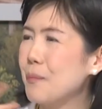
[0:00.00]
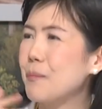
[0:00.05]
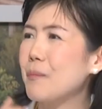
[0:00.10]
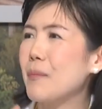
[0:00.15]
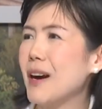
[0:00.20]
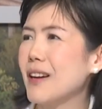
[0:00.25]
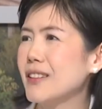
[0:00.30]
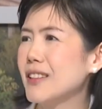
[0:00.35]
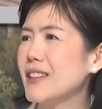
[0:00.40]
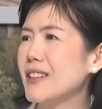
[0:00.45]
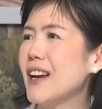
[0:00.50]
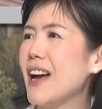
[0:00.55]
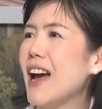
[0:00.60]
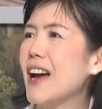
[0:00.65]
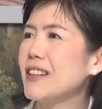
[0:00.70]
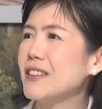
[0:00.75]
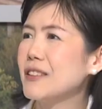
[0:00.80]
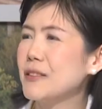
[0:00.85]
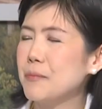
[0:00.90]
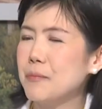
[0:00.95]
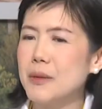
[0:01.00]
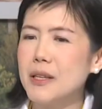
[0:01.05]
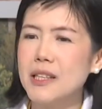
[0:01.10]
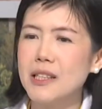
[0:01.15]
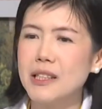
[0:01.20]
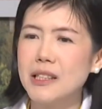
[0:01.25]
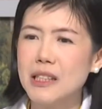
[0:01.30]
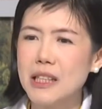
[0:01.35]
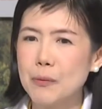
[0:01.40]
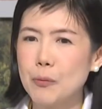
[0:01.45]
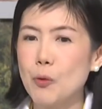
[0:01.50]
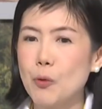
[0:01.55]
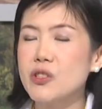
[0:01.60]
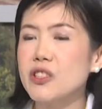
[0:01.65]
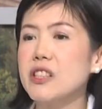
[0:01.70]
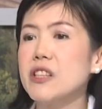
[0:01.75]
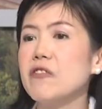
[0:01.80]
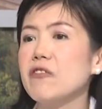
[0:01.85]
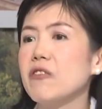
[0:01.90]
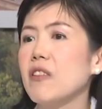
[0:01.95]
mother has been
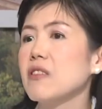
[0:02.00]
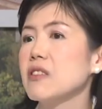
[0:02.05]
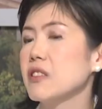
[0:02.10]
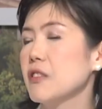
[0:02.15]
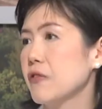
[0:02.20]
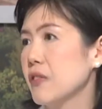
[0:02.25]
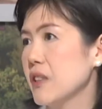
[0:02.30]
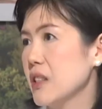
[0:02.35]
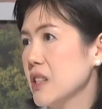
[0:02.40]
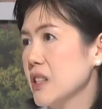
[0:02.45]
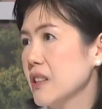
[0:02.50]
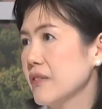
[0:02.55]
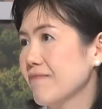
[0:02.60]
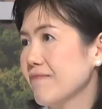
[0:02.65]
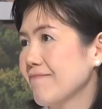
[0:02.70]
positive for syphilis.